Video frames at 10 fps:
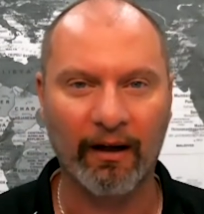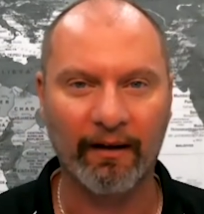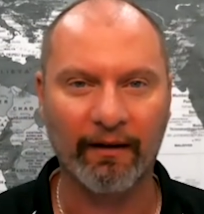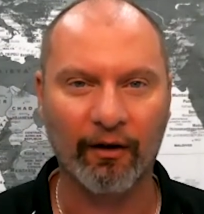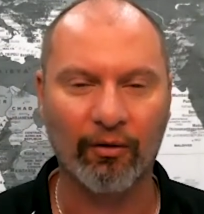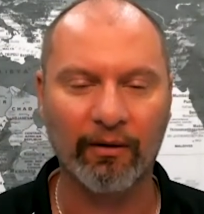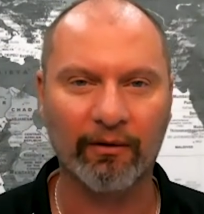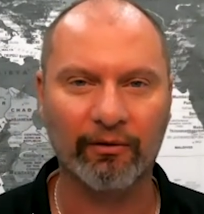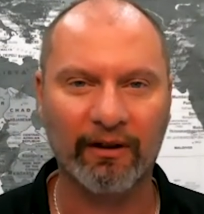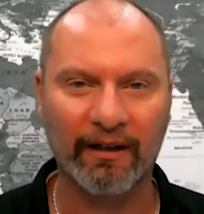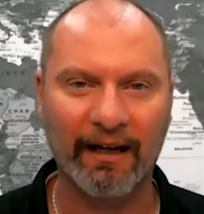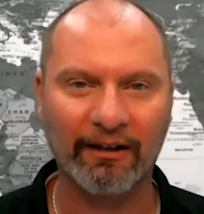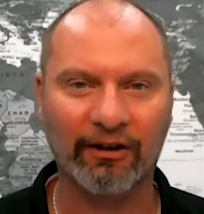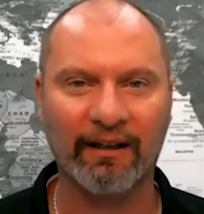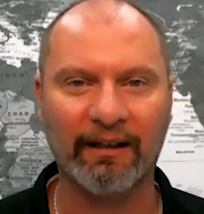And the coils can
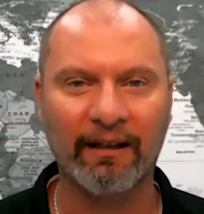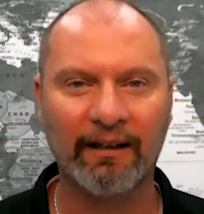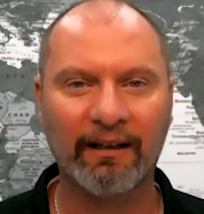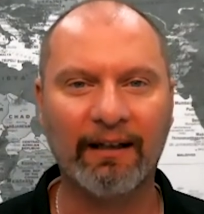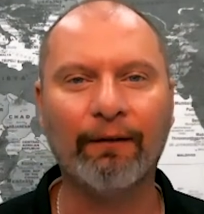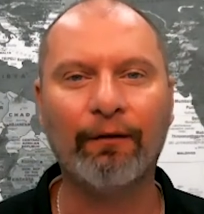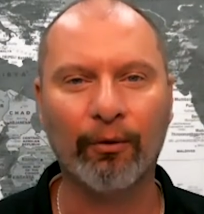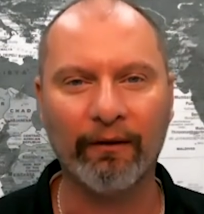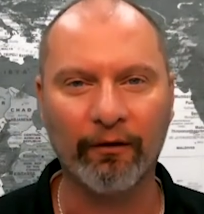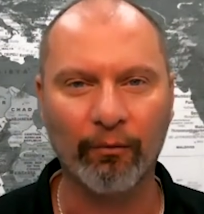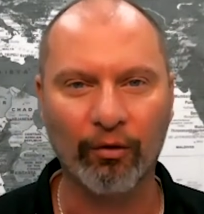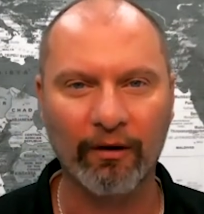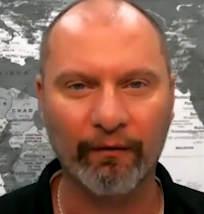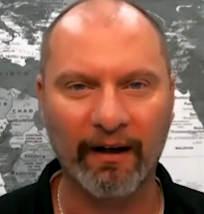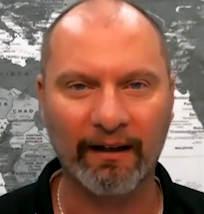actually give you even more
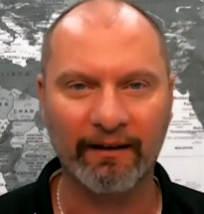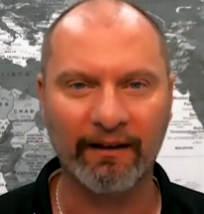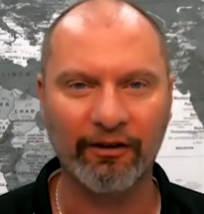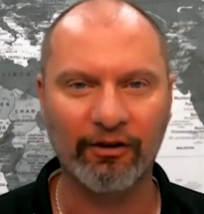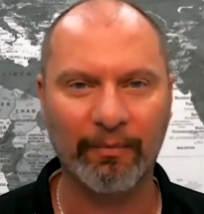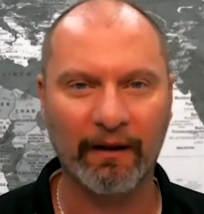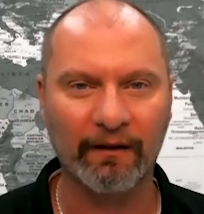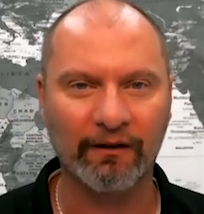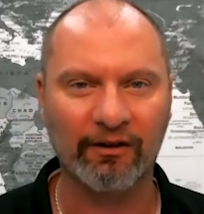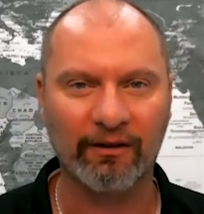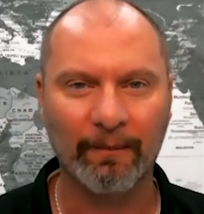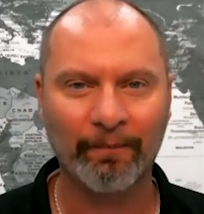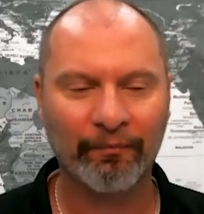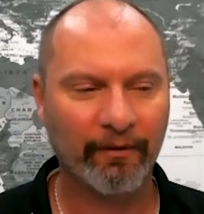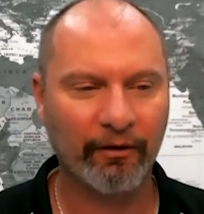advantage because
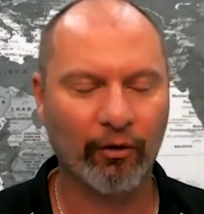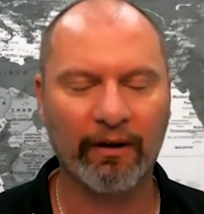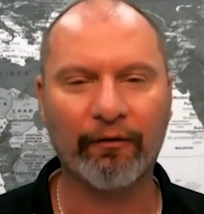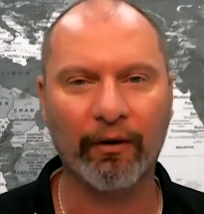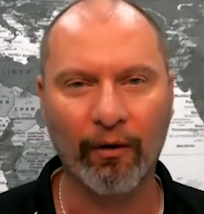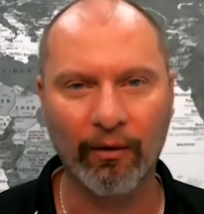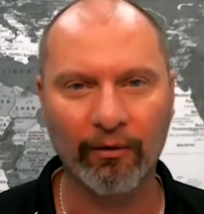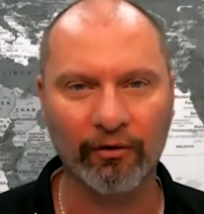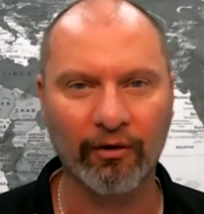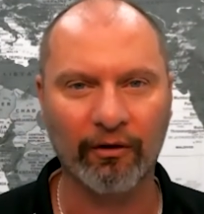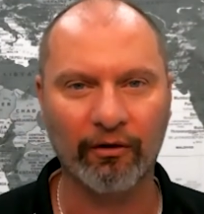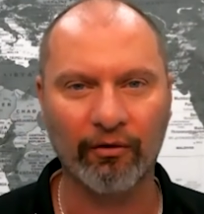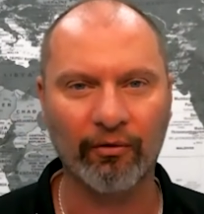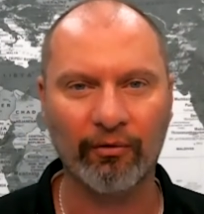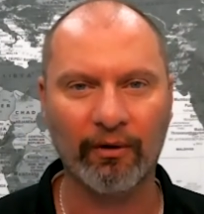not every coil is going to
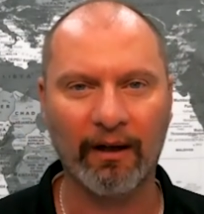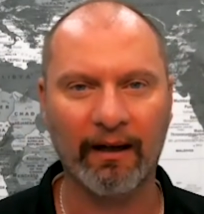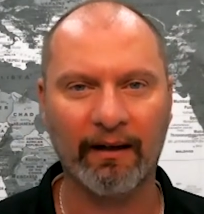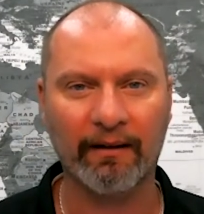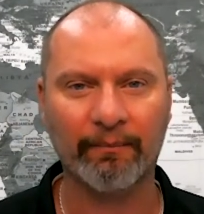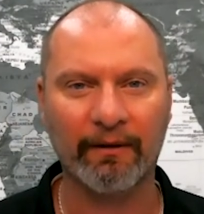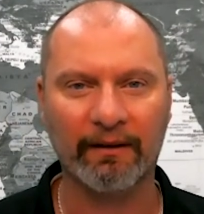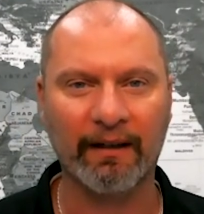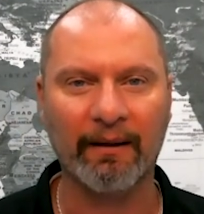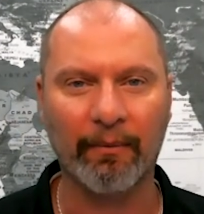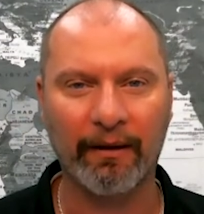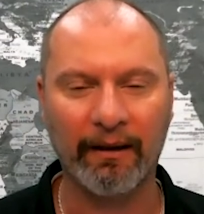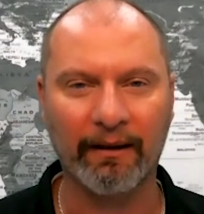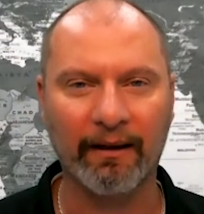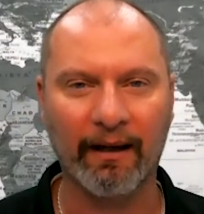do the same
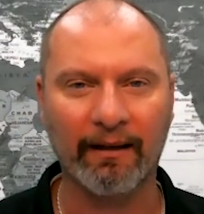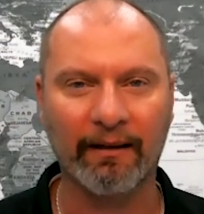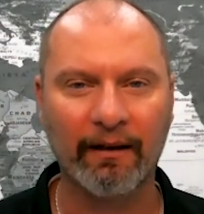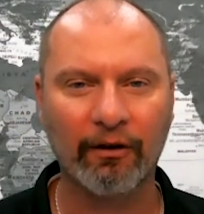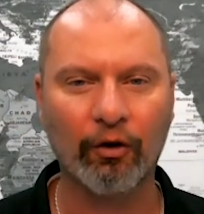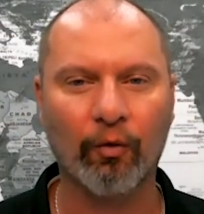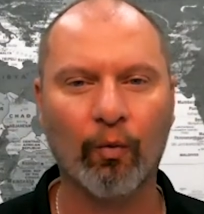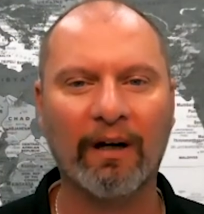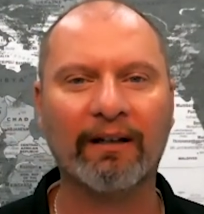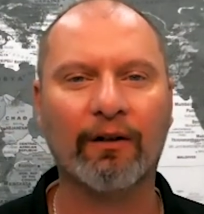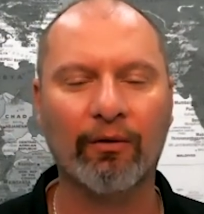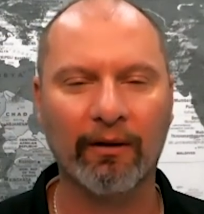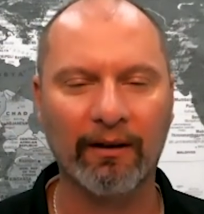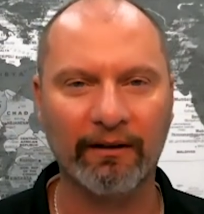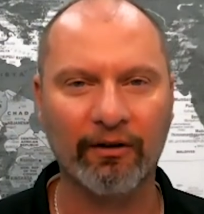thing. And not one
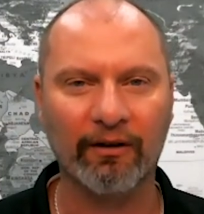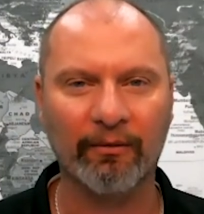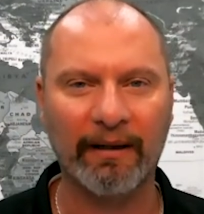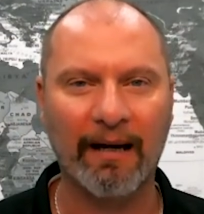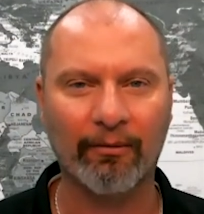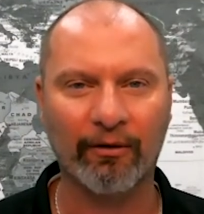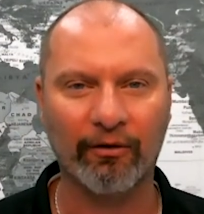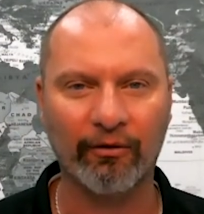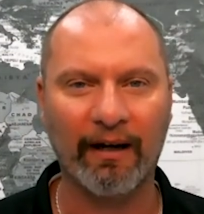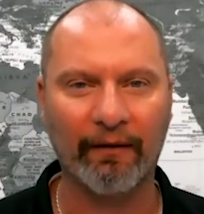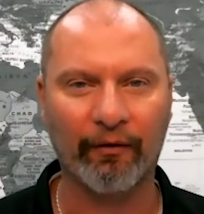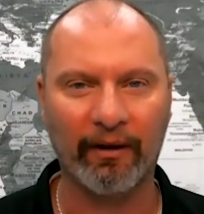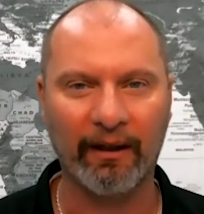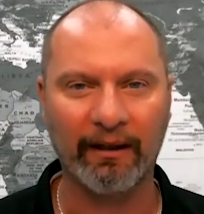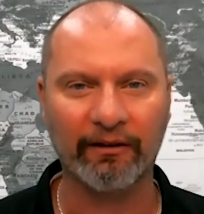coil is going to be able to do
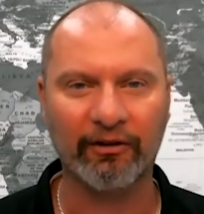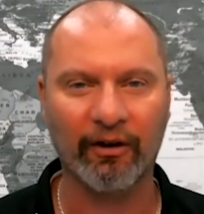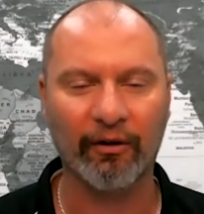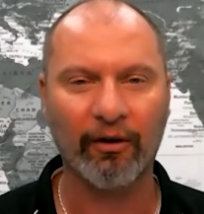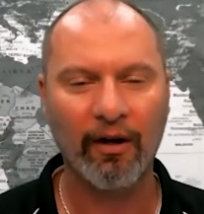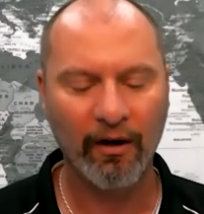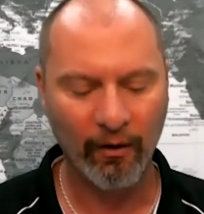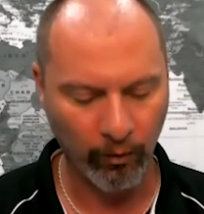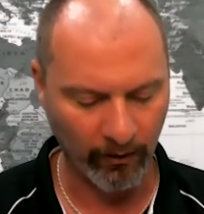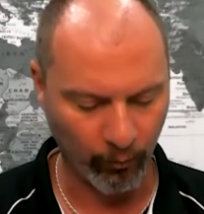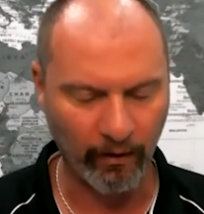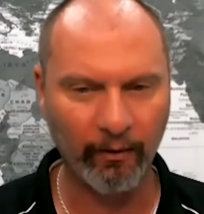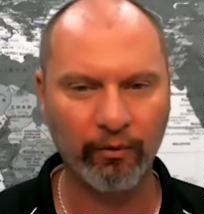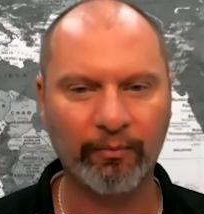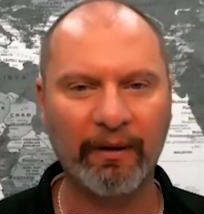everything. So where
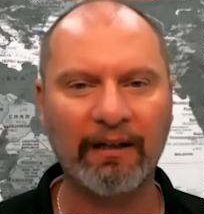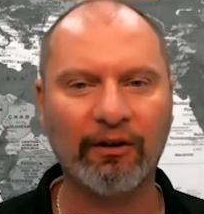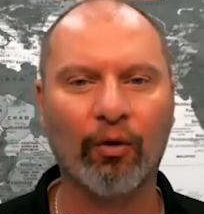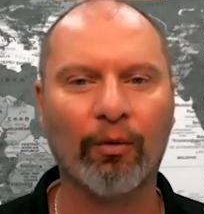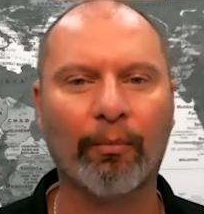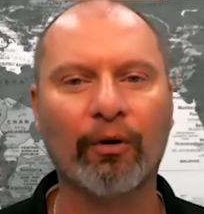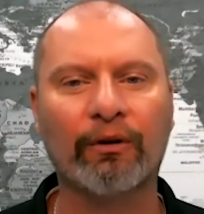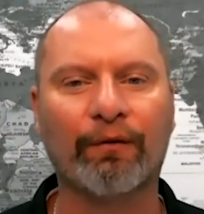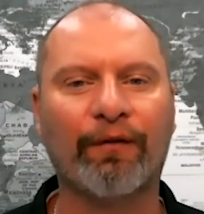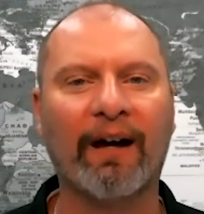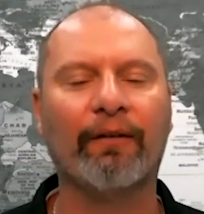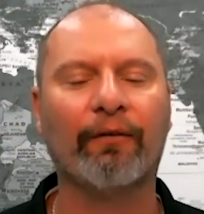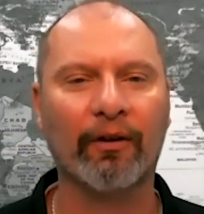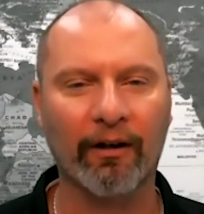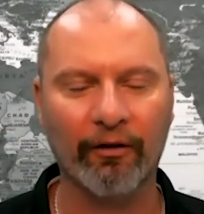would be your most
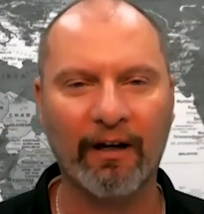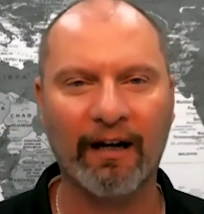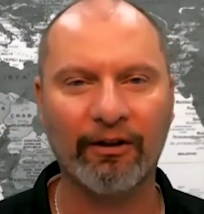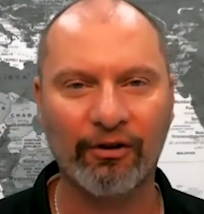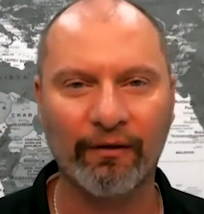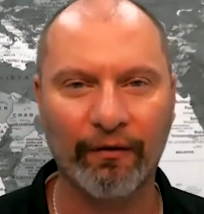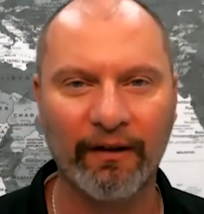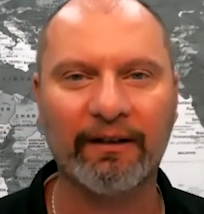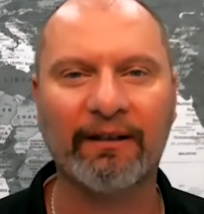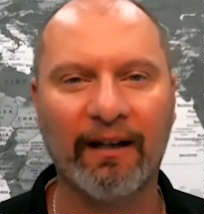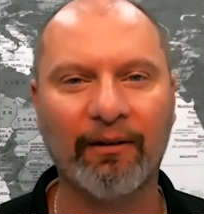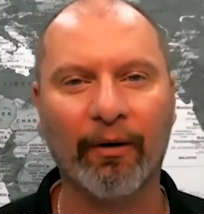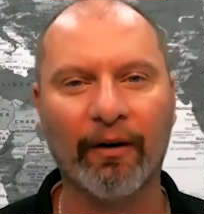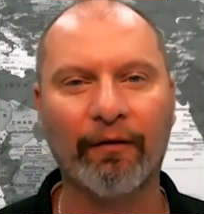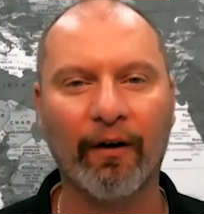favorite location for this
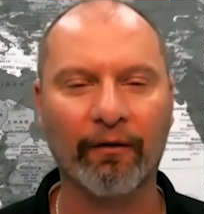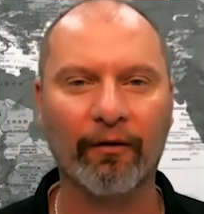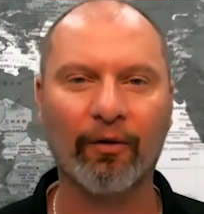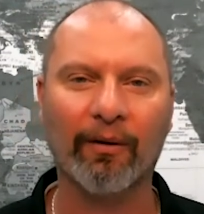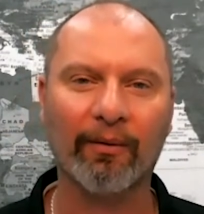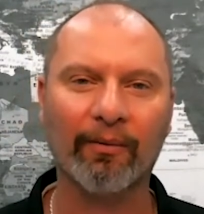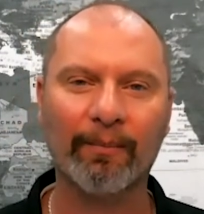10x5 coil?